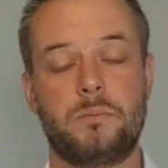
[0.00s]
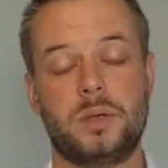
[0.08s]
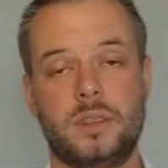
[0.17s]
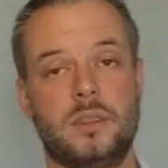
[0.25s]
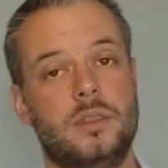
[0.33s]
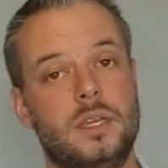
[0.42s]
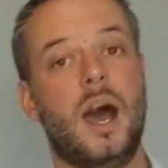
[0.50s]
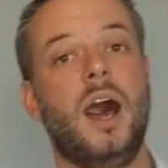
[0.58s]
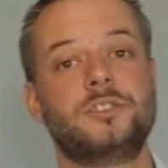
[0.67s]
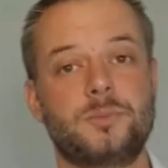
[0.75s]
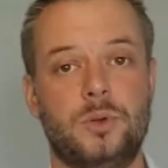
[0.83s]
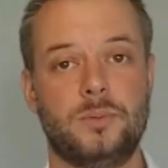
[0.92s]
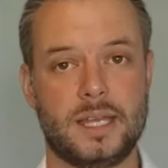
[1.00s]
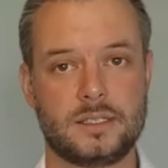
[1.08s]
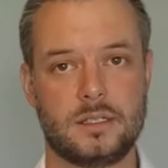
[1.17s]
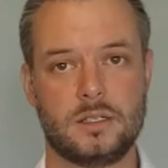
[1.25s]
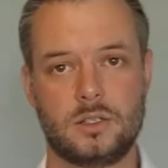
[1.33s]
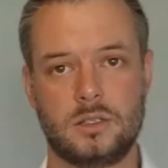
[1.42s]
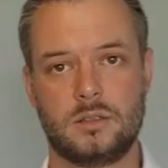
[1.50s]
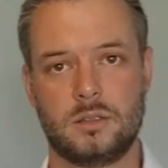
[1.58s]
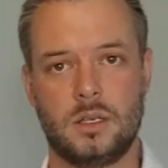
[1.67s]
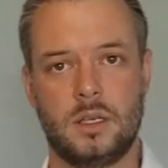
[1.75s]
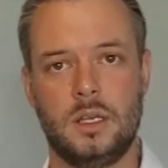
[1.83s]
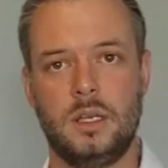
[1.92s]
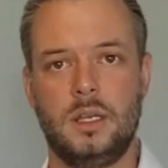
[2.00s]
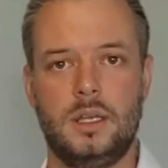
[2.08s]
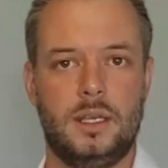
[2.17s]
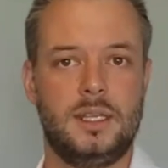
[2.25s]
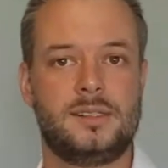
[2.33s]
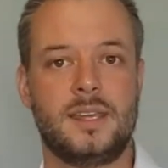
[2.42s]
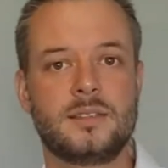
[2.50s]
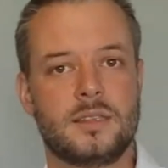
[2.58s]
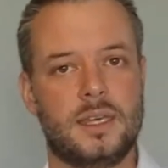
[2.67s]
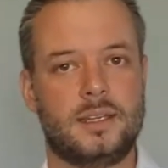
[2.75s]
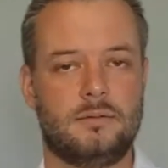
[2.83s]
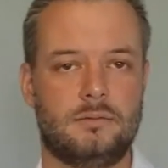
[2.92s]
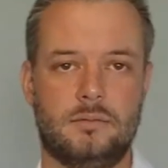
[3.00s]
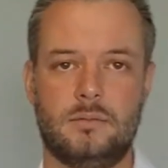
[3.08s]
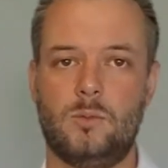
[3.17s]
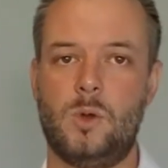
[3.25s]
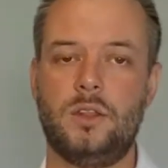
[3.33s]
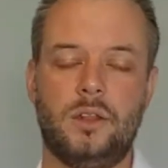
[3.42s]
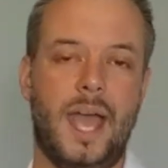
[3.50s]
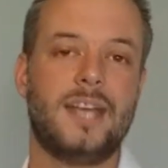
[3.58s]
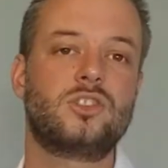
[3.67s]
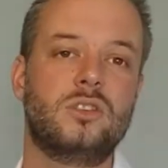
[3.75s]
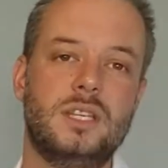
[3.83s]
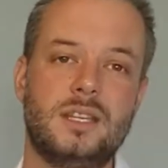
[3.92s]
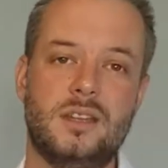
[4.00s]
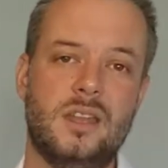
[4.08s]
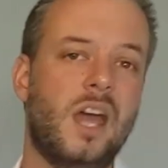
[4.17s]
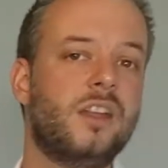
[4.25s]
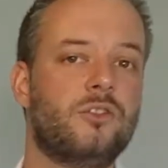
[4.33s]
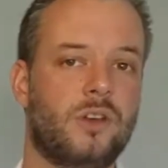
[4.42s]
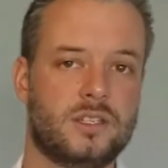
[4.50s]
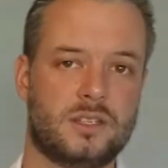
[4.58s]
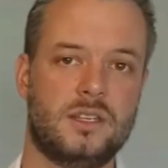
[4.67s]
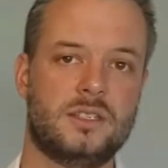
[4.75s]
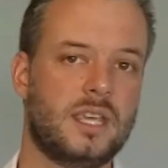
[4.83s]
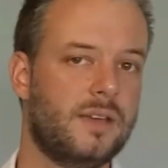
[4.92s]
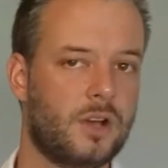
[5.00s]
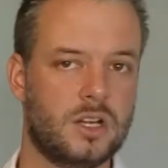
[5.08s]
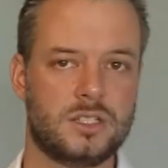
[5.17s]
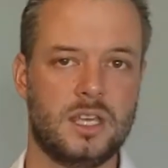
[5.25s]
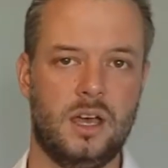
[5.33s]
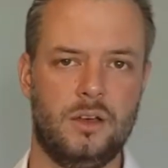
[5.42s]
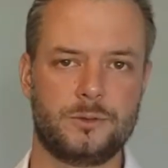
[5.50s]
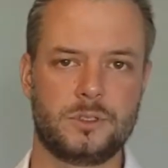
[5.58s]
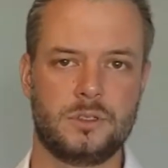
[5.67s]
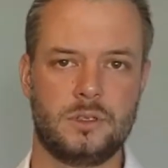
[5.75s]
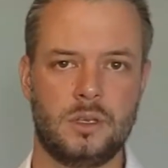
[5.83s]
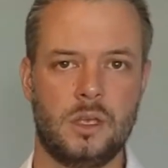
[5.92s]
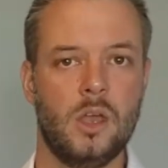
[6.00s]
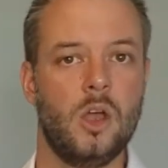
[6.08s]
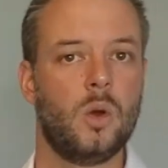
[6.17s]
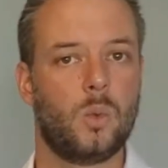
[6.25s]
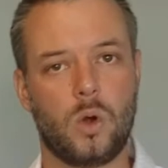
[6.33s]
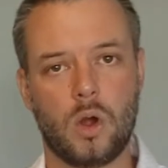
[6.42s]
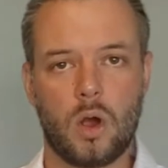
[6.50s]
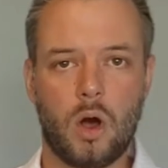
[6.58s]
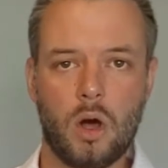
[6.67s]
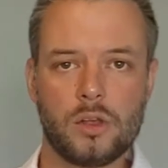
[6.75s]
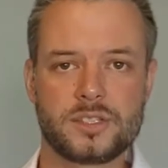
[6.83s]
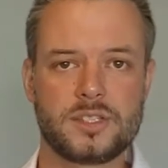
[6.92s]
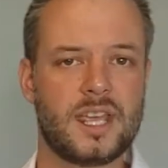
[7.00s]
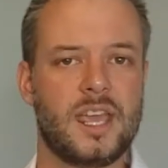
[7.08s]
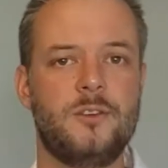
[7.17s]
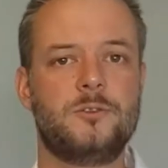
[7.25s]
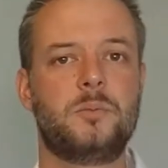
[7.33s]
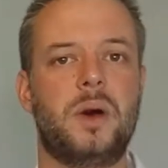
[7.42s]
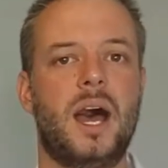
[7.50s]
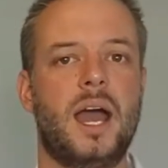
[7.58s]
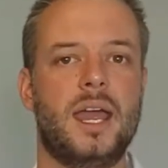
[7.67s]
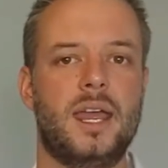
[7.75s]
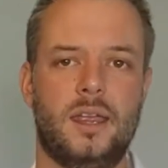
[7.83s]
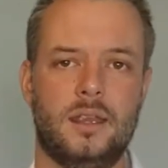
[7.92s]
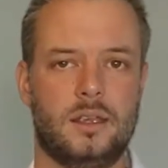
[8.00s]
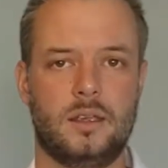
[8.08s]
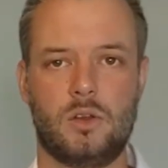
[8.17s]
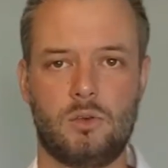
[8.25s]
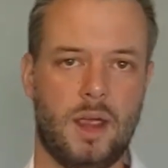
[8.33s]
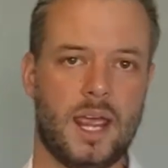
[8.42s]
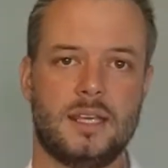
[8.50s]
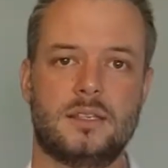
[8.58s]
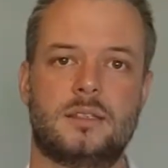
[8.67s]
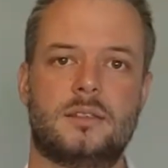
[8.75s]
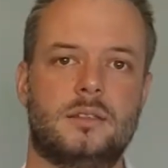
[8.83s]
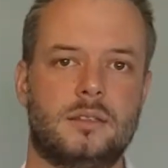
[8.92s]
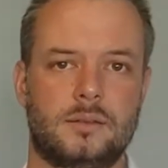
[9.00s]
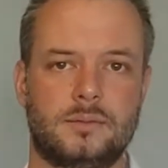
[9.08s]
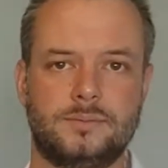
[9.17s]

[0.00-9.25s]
But the gospel message, it says that, well, actually none of us can save ourselves. We're all saved by grace.